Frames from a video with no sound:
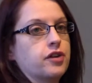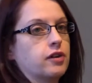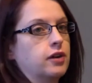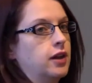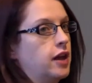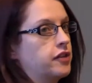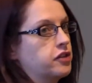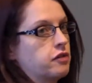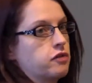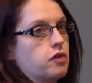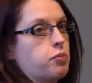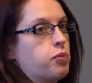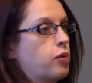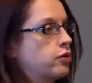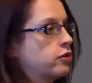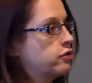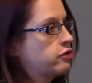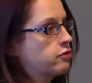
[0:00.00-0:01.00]
There are lots of
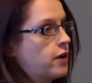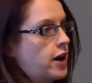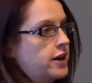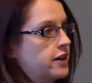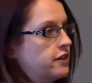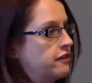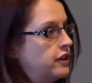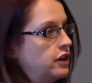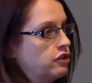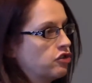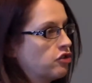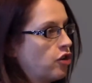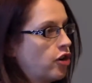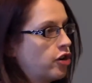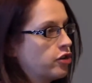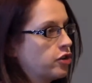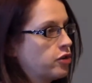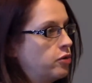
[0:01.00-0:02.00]
reporters writing feature
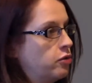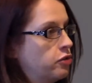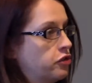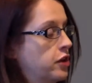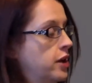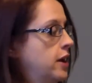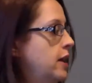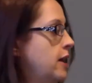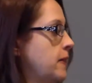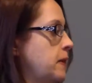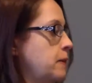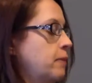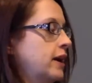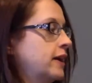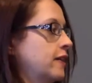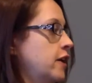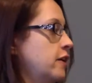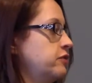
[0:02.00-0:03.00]
articles that
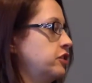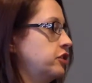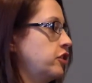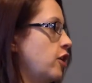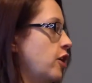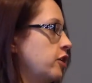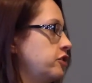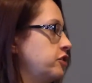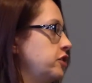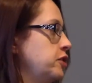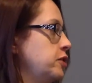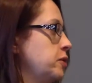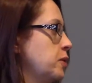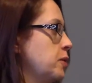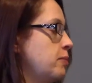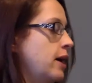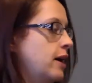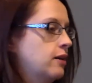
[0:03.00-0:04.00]
might love to talk to
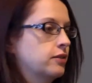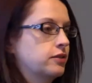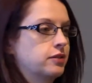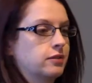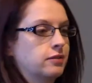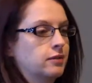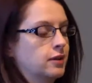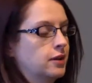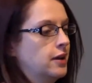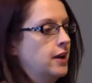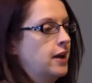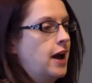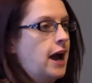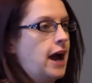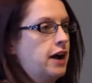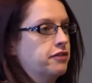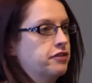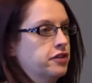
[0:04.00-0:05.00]
you about
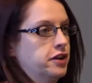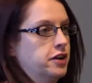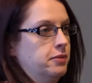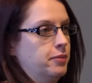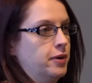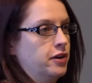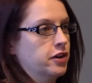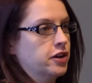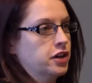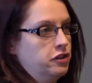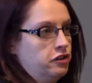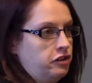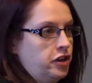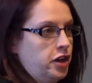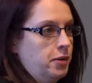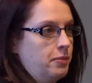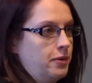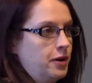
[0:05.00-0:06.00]
African American
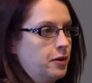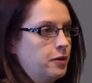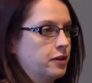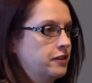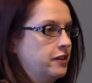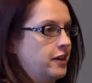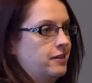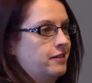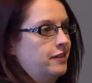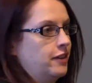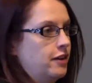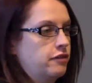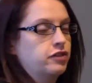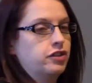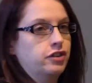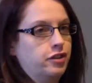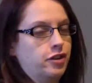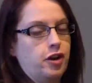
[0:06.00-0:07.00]
cinema, or
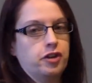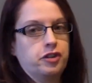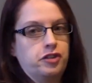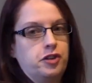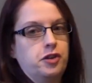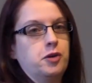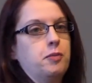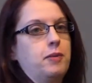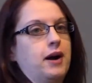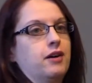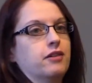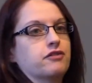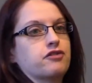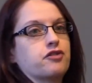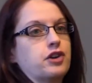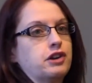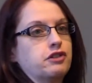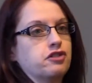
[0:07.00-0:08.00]
love to talk to you
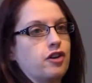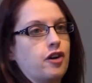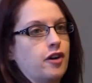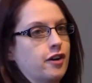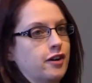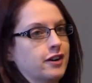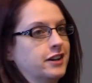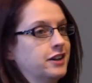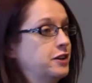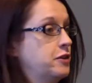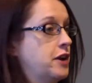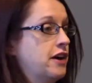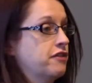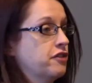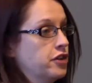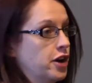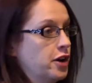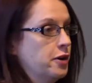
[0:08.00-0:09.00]
about French art. You
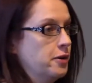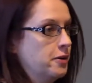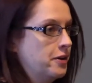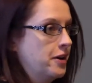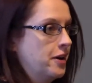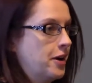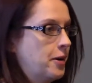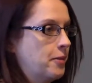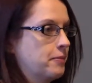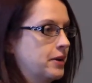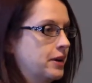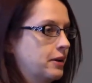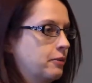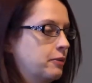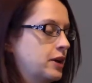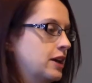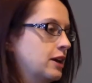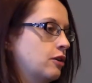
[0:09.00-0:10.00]
never know,
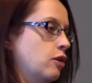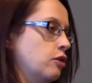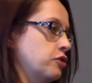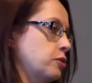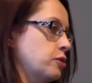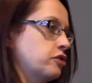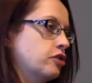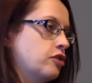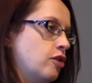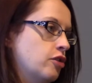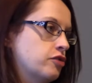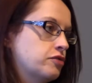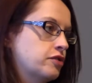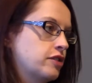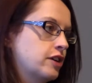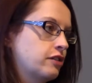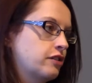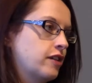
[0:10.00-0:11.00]
and we get all sorts of calls
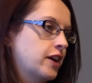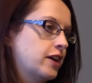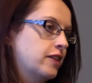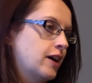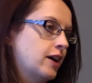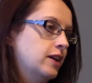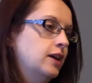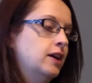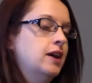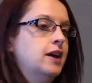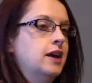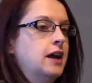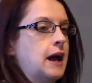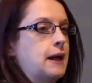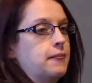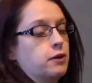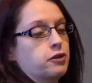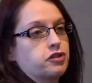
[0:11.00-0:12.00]
for things like that.
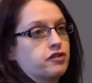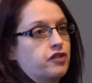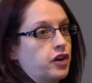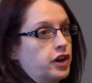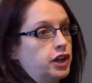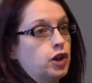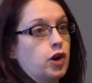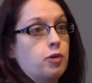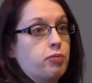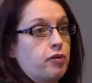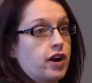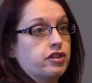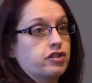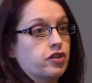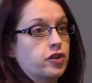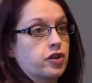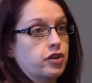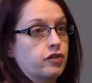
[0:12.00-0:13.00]
And those are very low
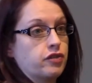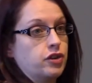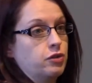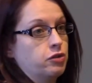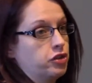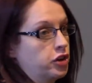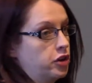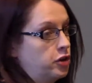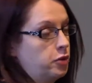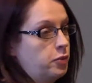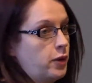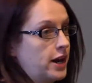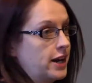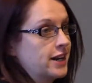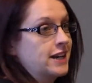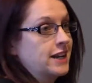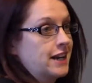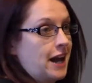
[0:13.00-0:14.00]
pressure interviews and a good
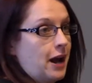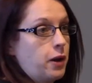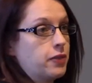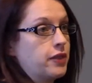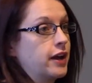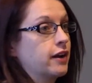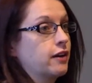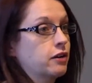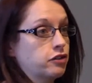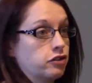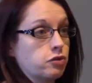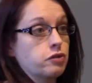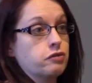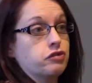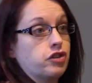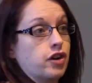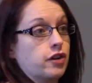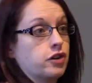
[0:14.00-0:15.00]
way to get out there and
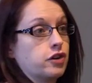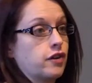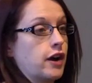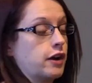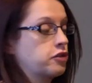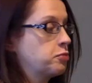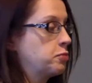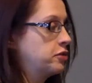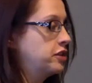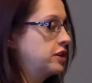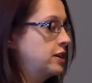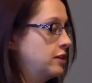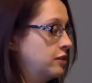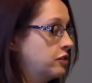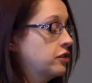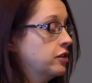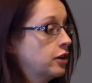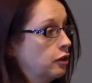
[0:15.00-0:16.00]
share your
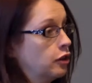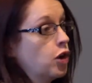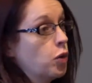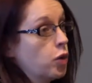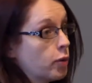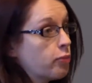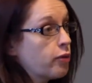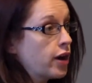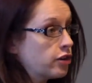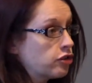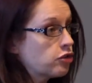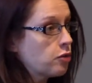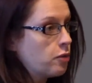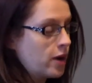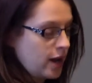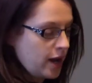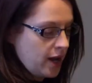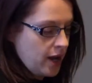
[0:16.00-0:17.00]
expertise in a lower pressure
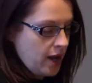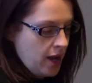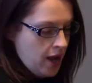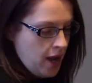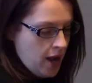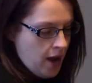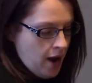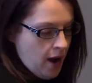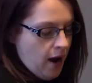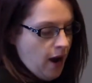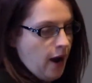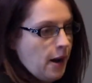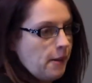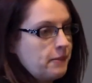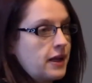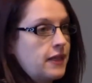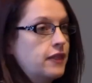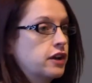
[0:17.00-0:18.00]
way.
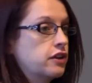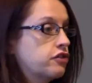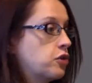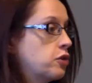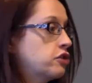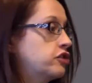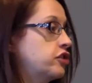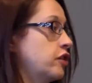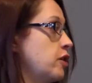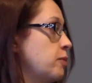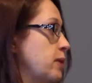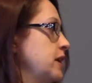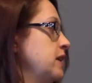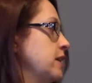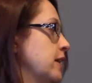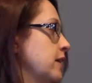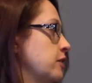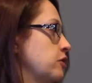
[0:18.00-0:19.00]
And then of course there are
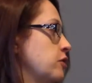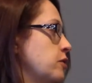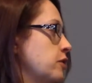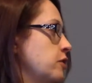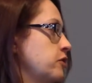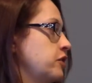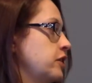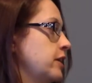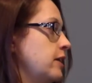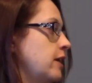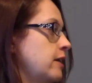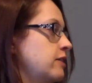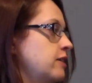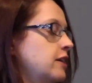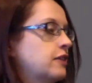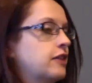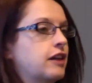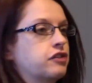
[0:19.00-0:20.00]
opinion editorials, and I
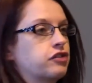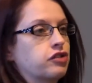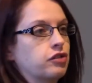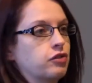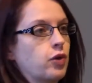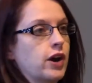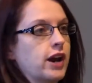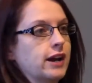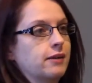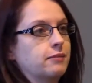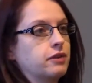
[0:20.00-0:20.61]
think that's great.